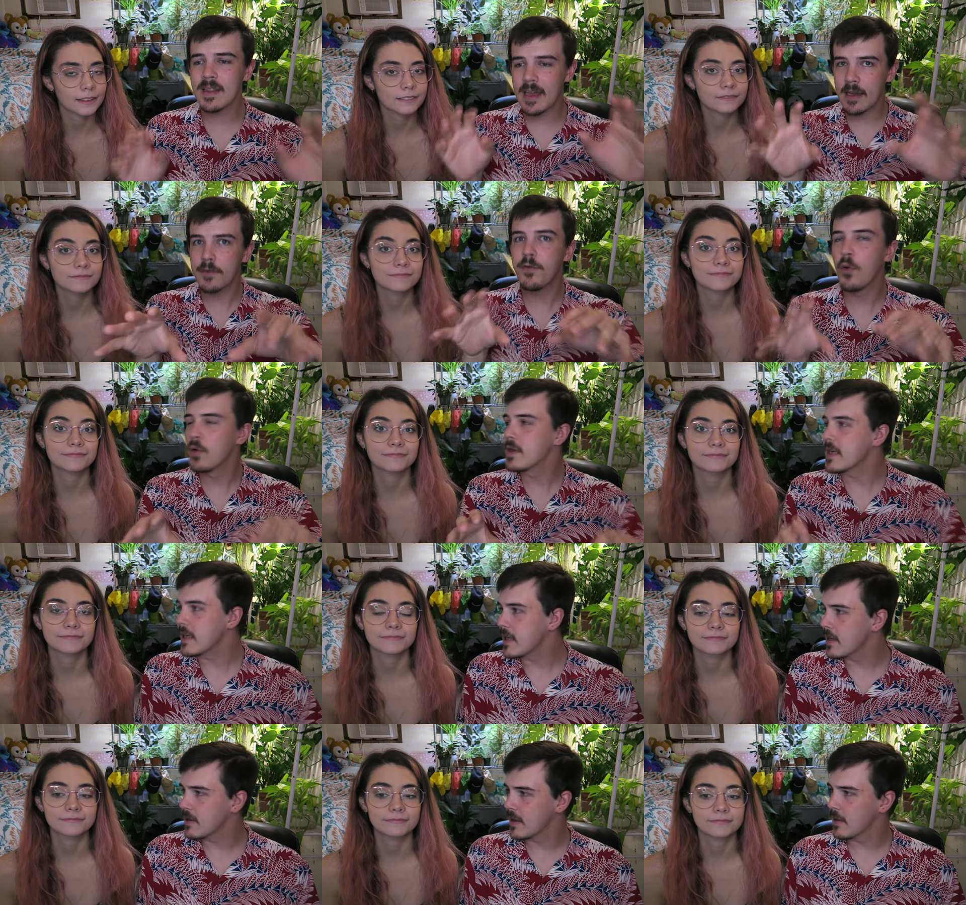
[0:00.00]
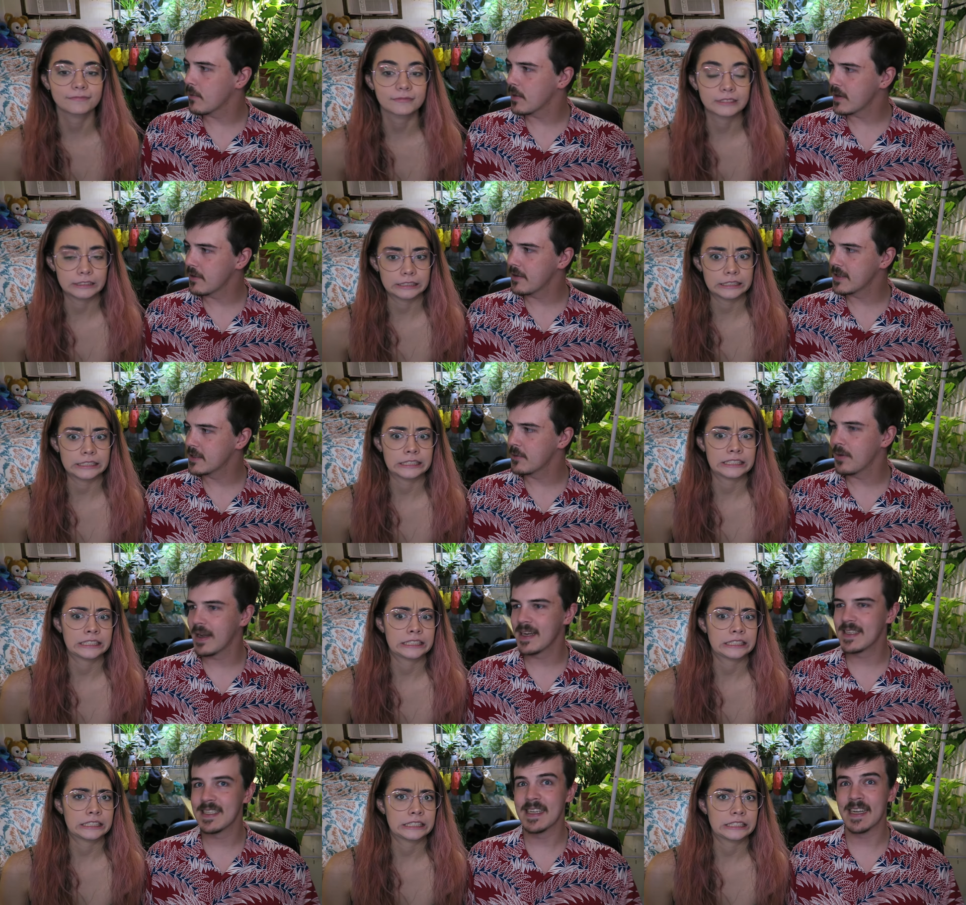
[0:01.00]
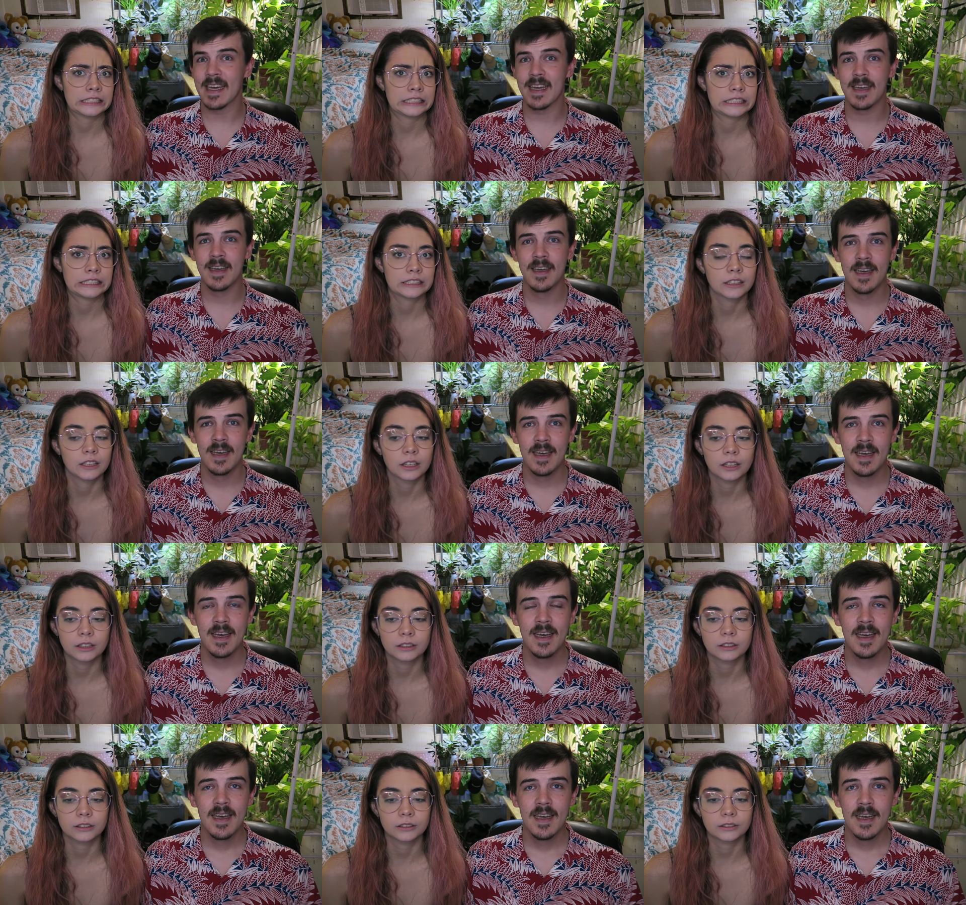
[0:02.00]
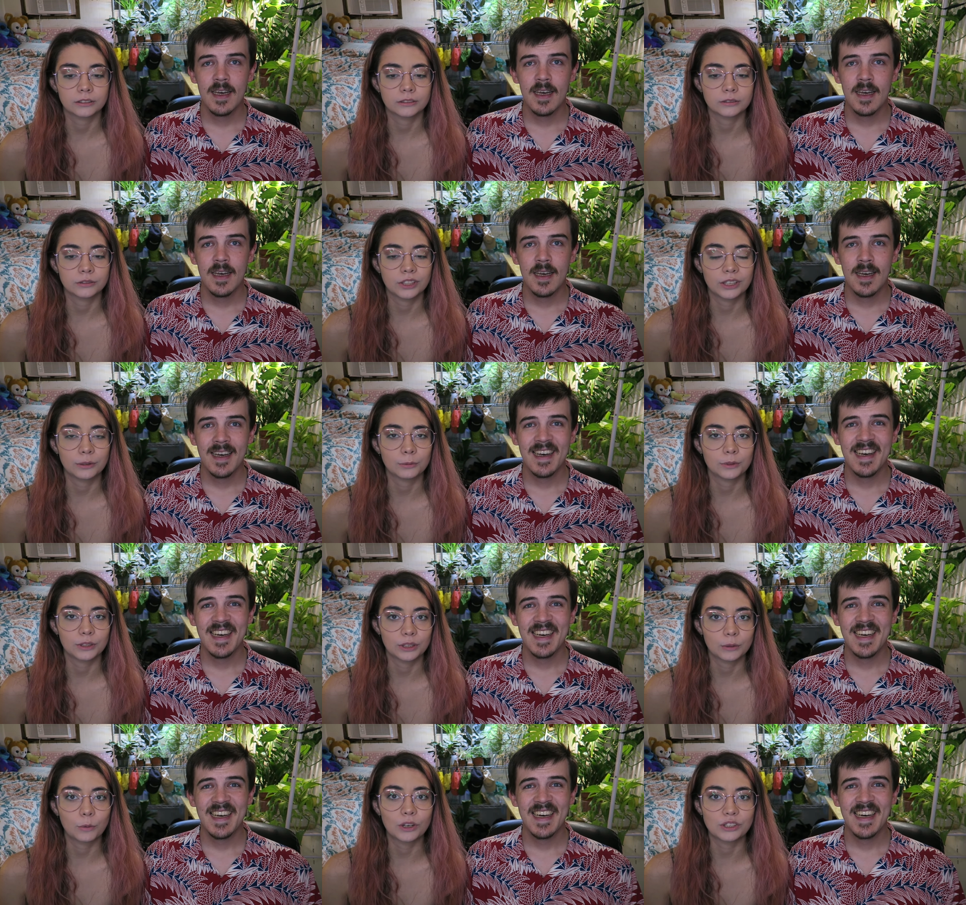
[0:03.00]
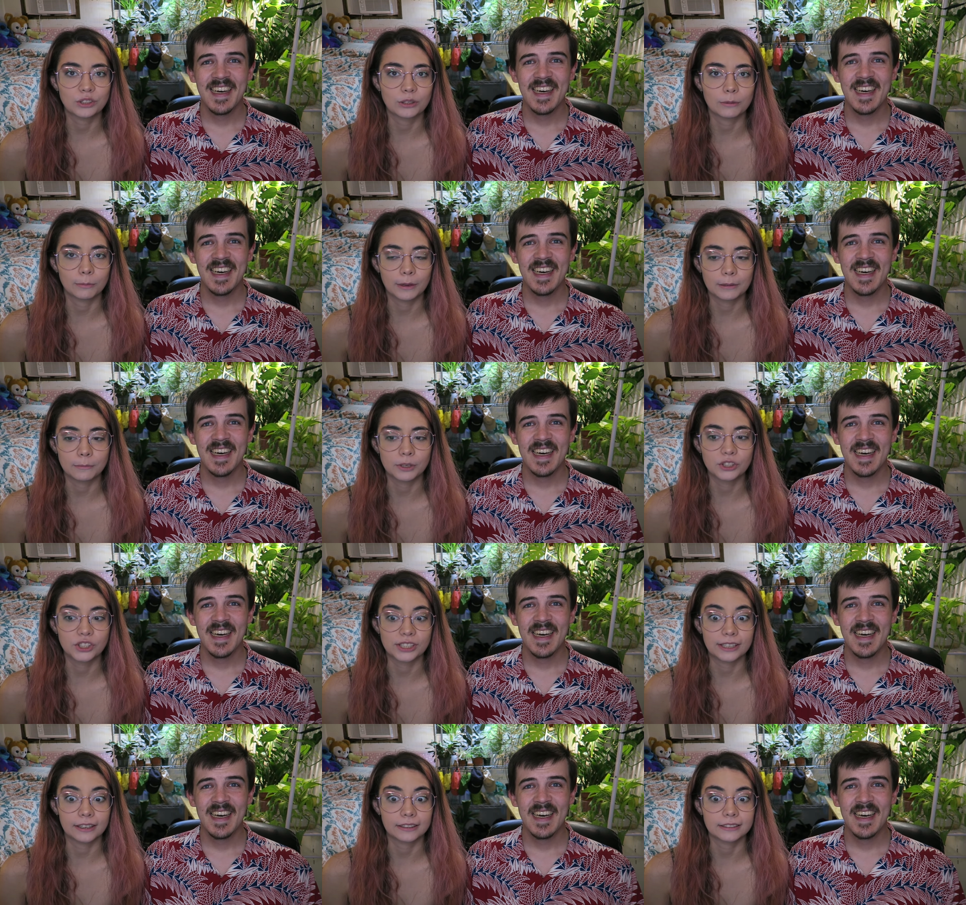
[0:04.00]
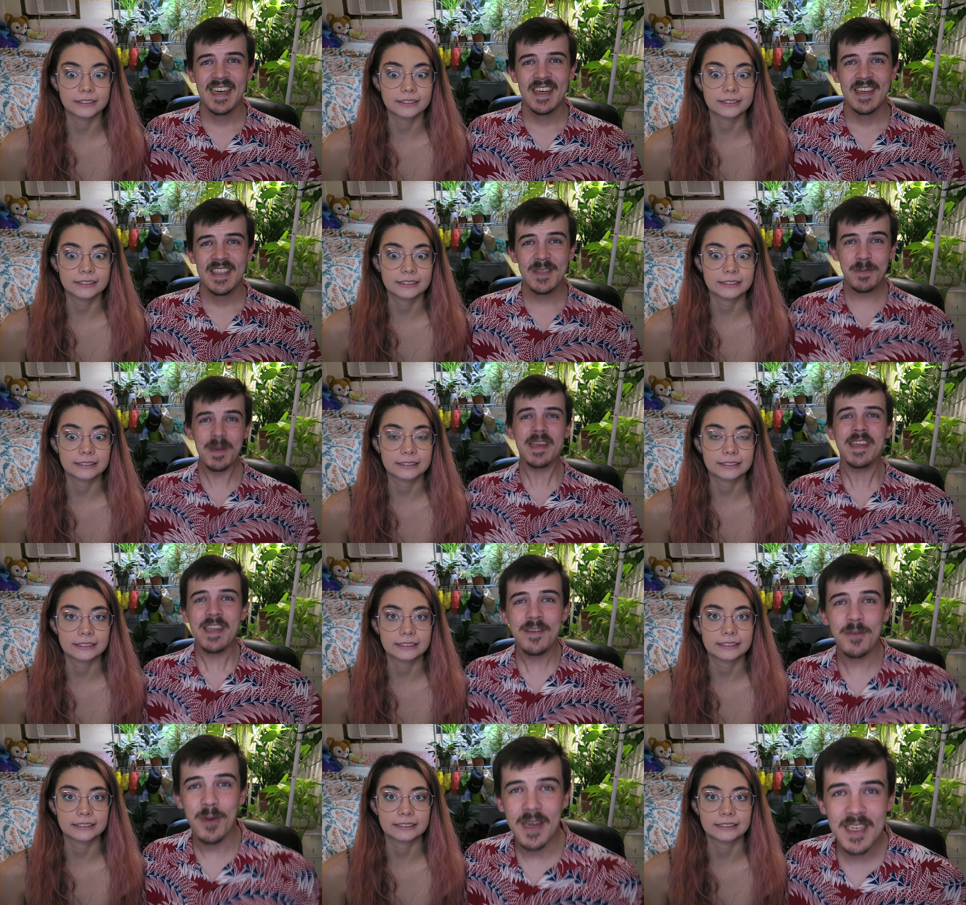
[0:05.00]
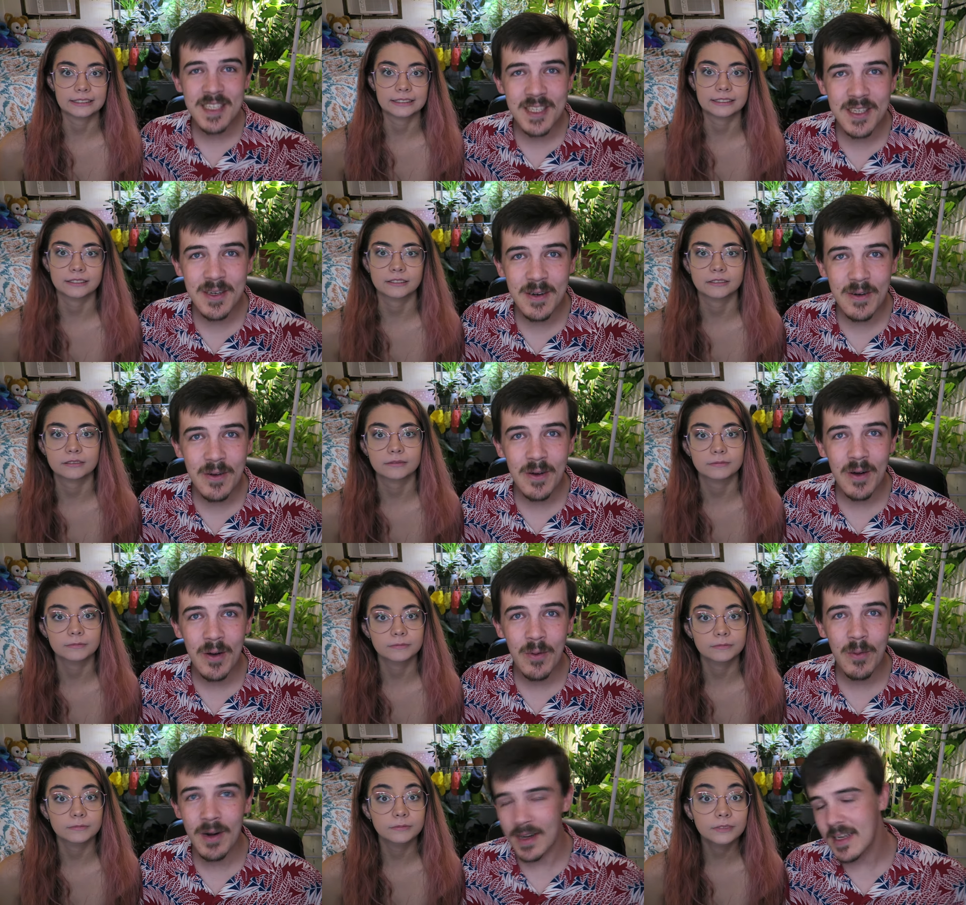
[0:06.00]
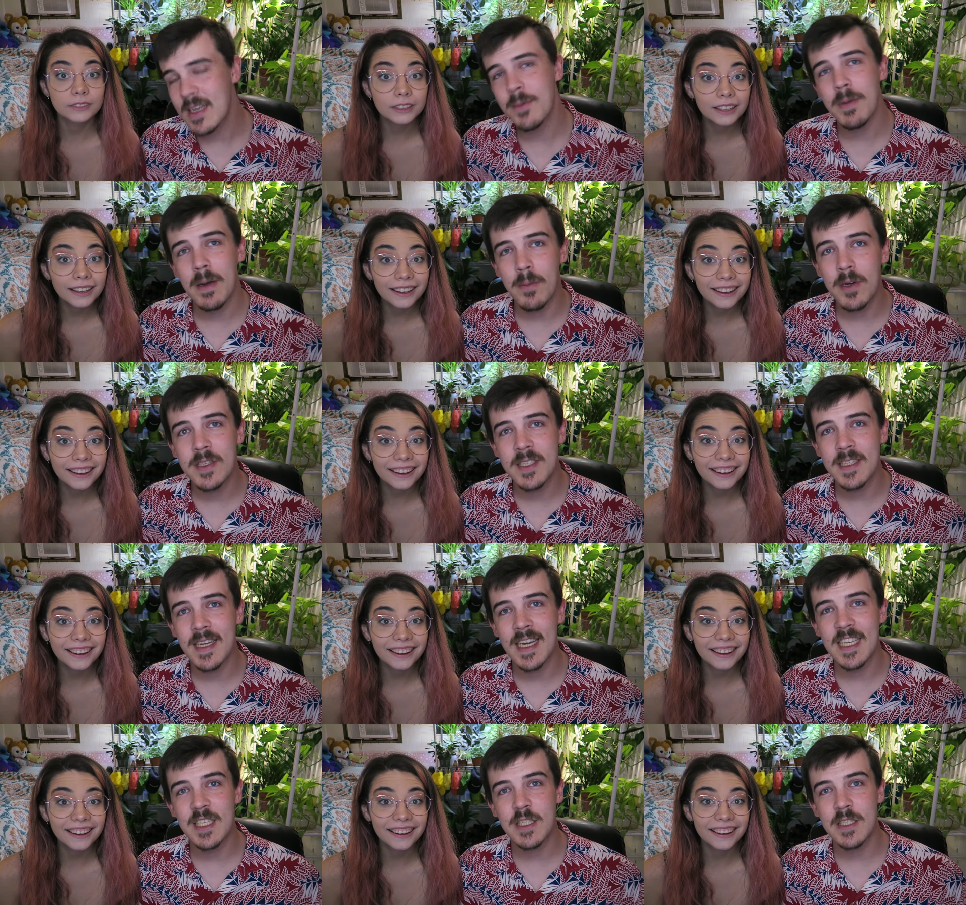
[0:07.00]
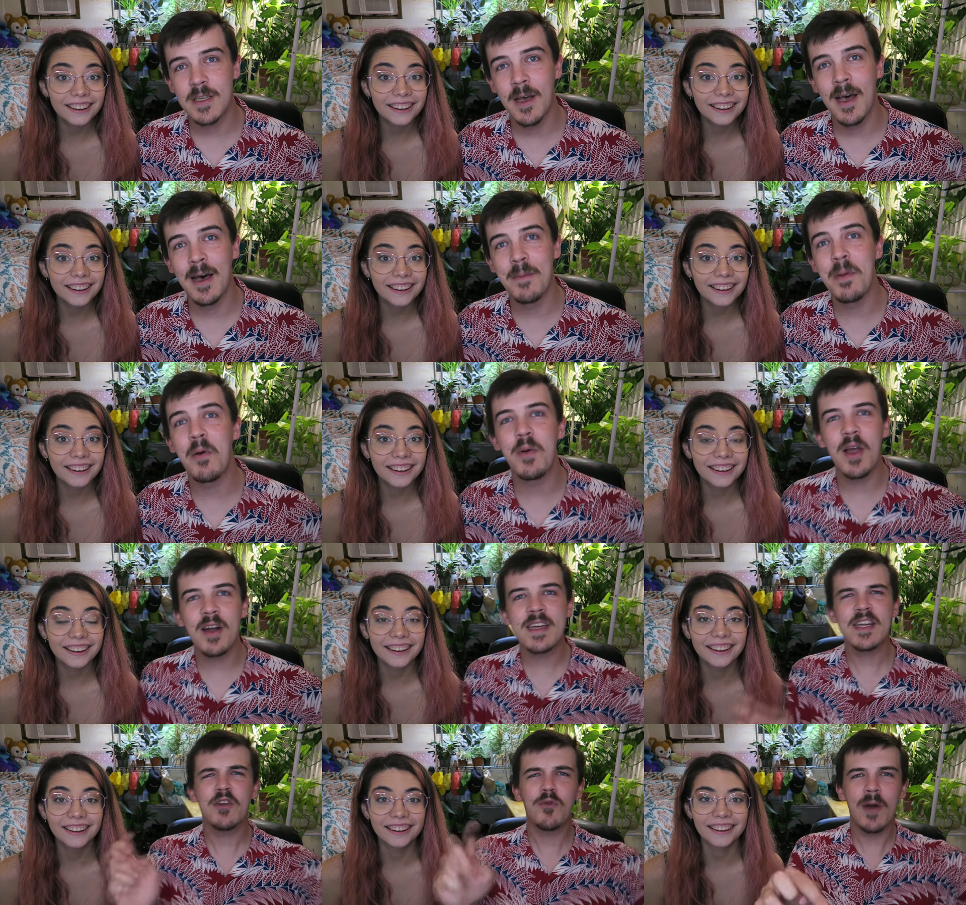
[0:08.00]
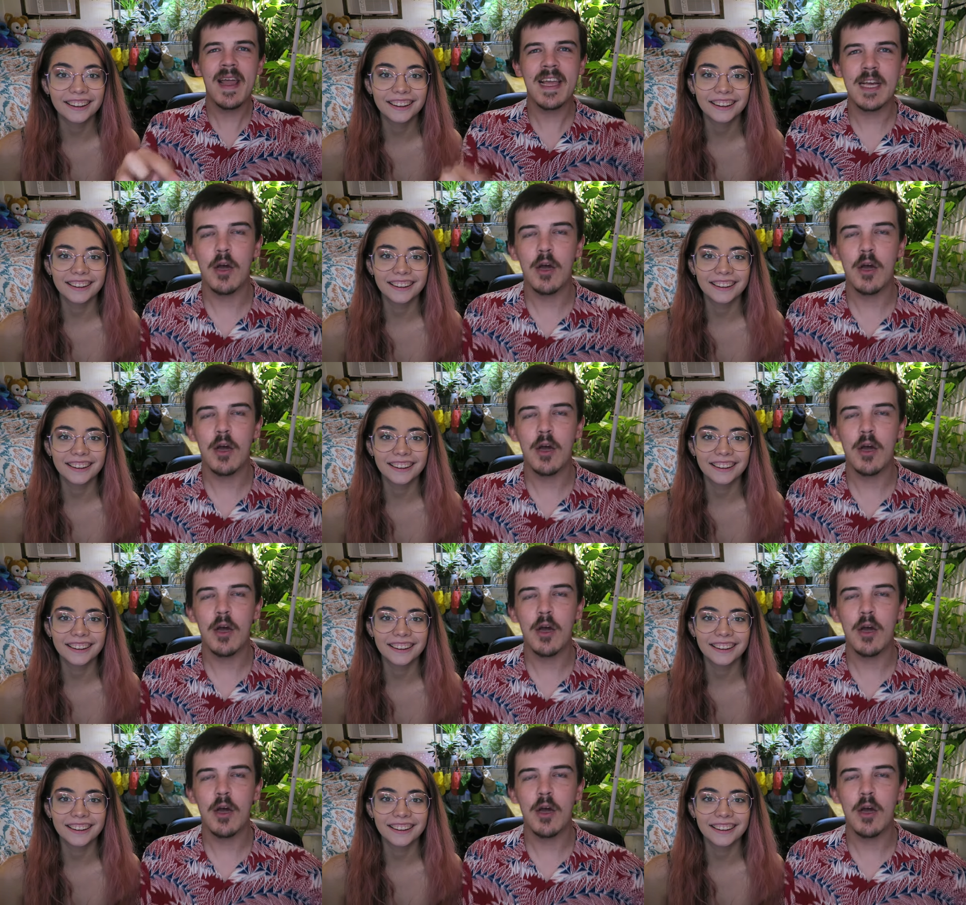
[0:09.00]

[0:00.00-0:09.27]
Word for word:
Speaker 1: like 40 here that we're going to rank today.
Speaker 2: They really want you to buy merchandise.
Speaker 1: Speaking of which, we're not going to buy merchandise, uh, but we are going to rank